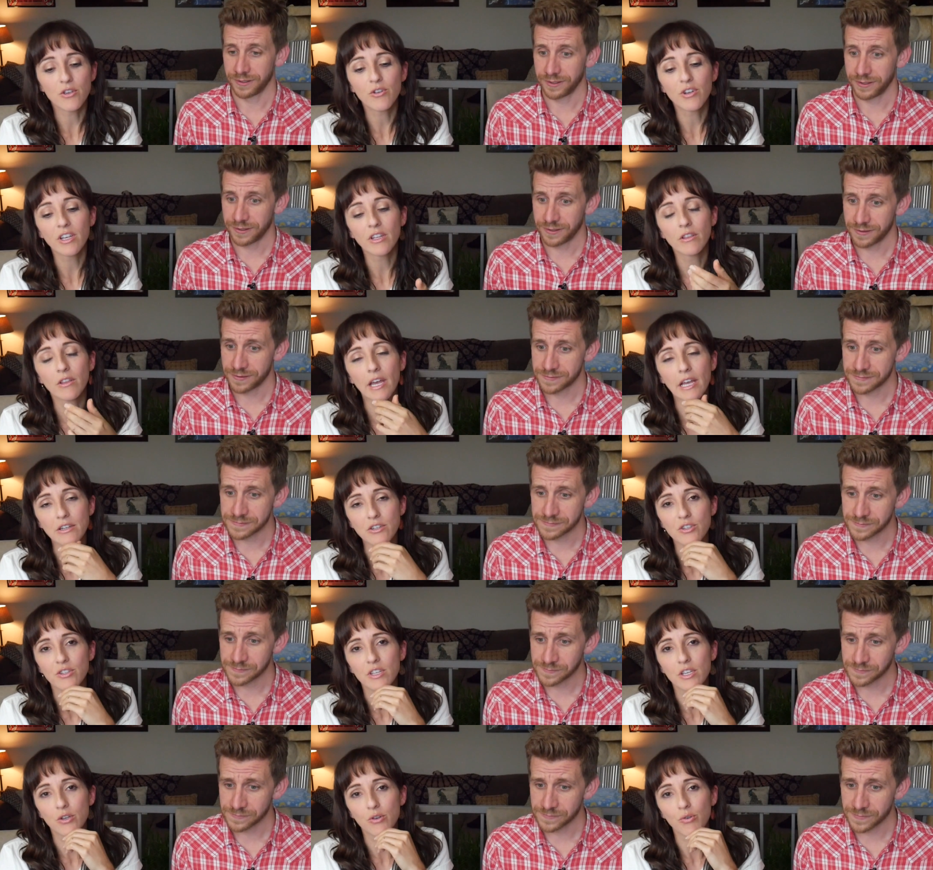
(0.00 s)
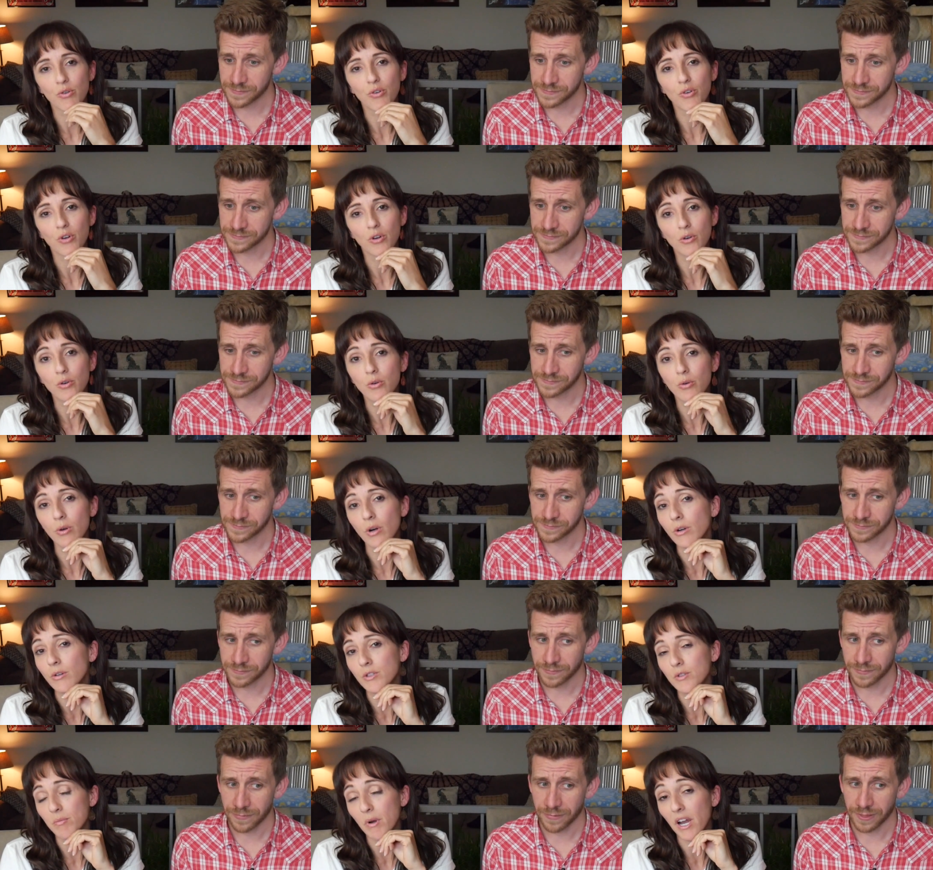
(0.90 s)
Speaker 1: You can actually Google who
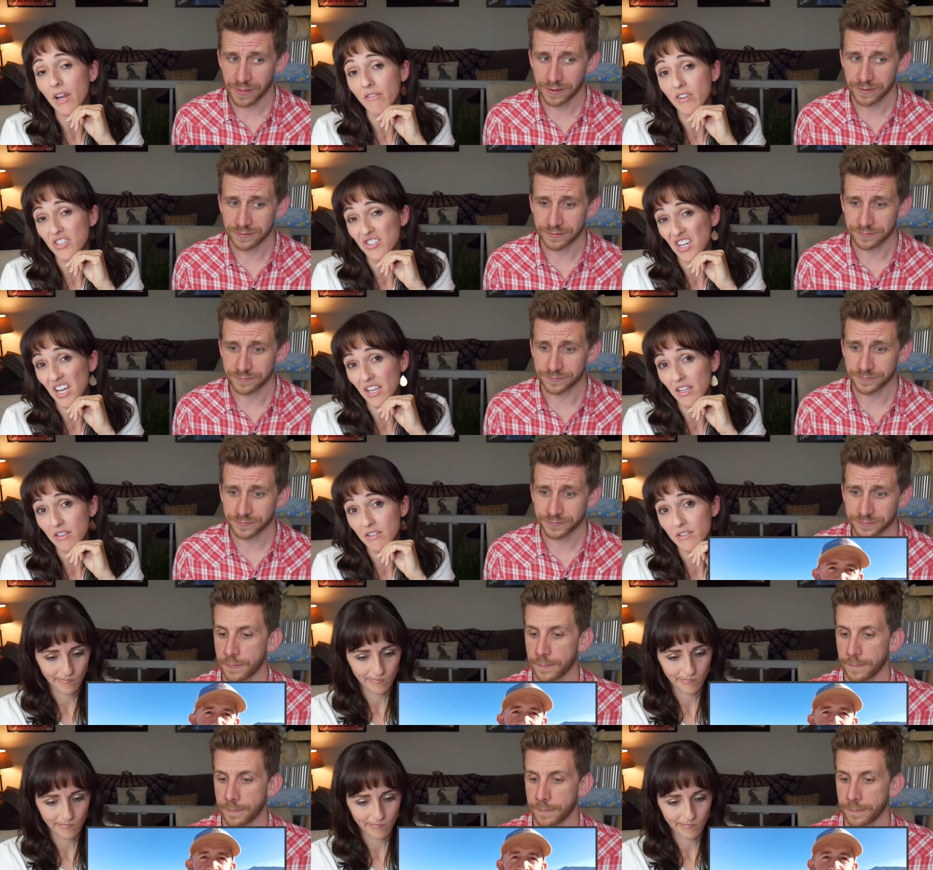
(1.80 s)
owns private jets.